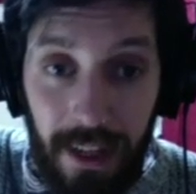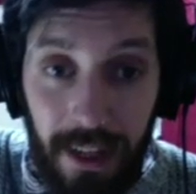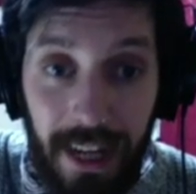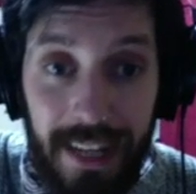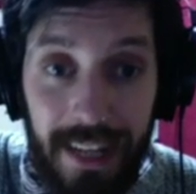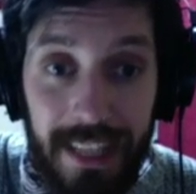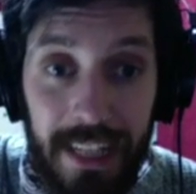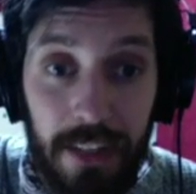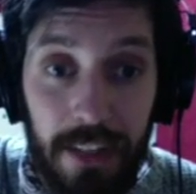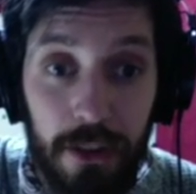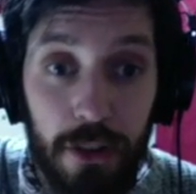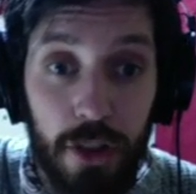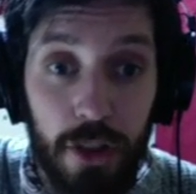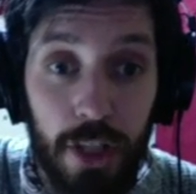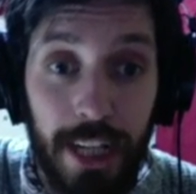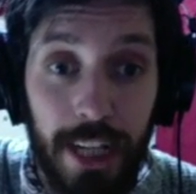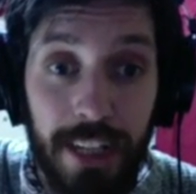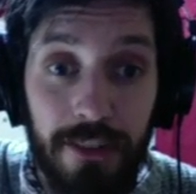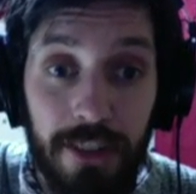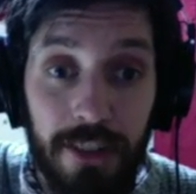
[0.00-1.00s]
and then you're
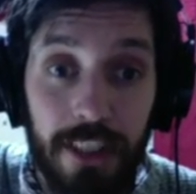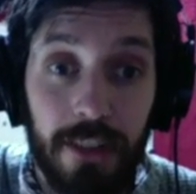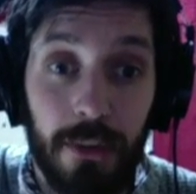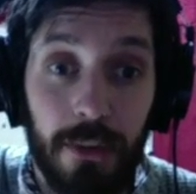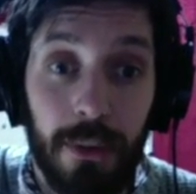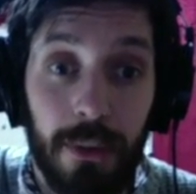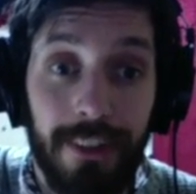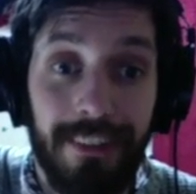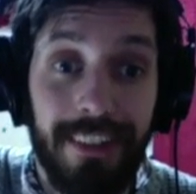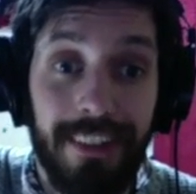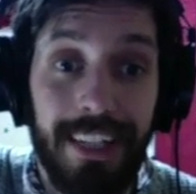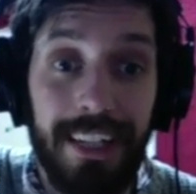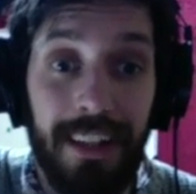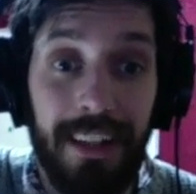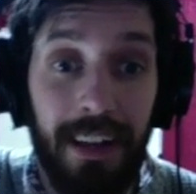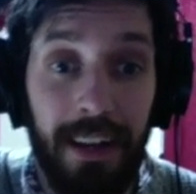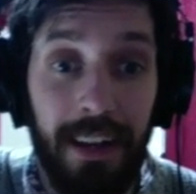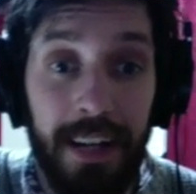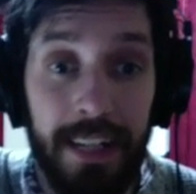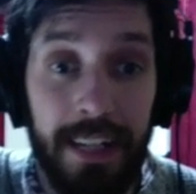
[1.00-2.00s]
changing to a
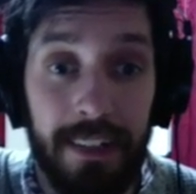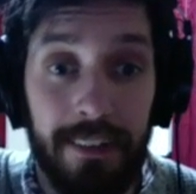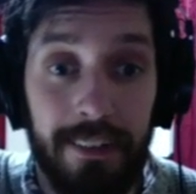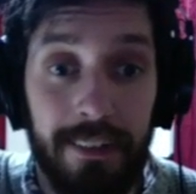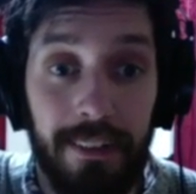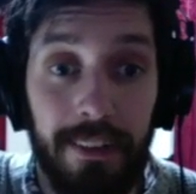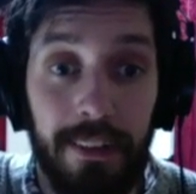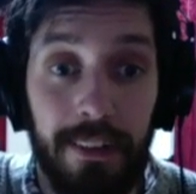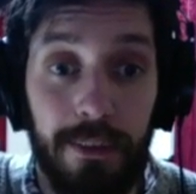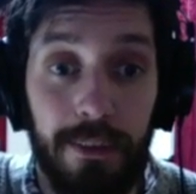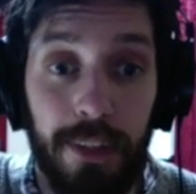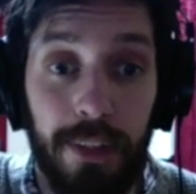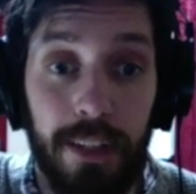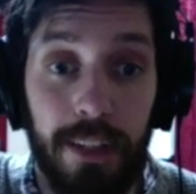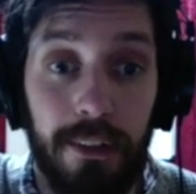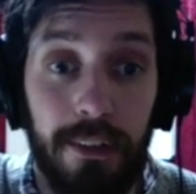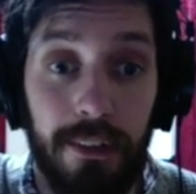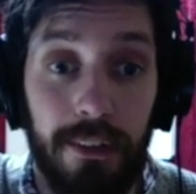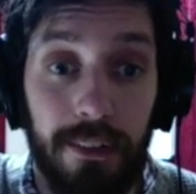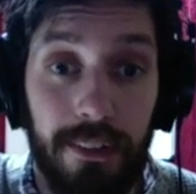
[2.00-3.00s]
C9. So this
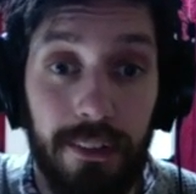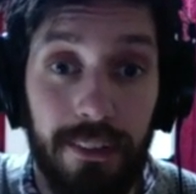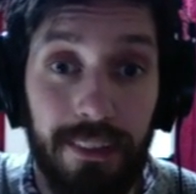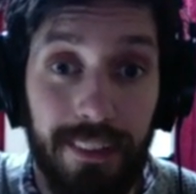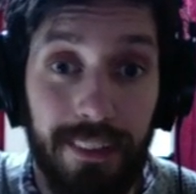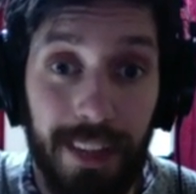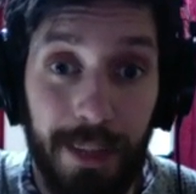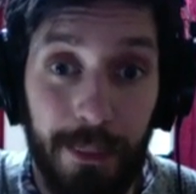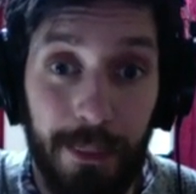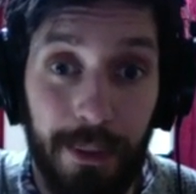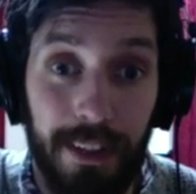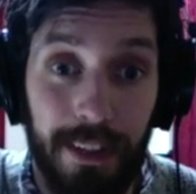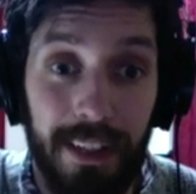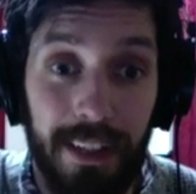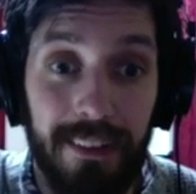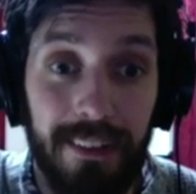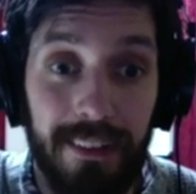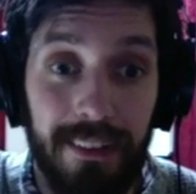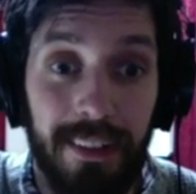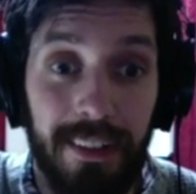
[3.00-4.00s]
finger is staying where it
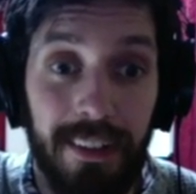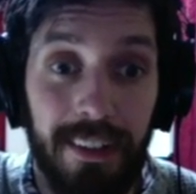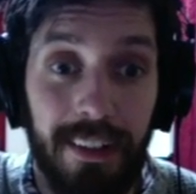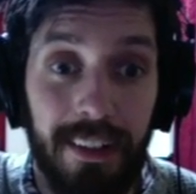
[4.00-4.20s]
is.